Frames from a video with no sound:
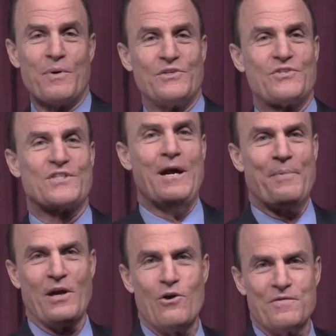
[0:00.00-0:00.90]
but
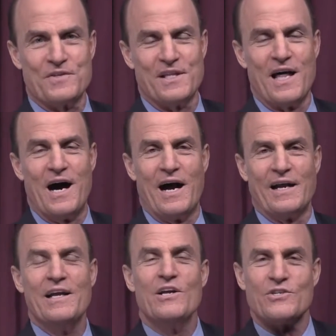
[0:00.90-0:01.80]
stepping over the
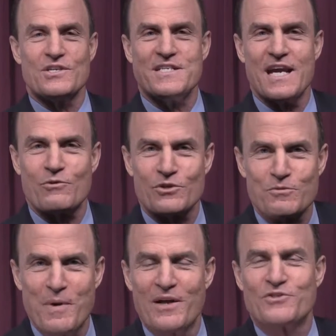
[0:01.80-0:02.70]
line to take
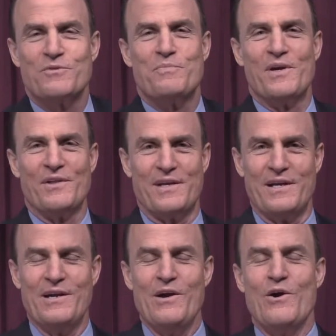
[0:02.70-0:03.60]
responsibility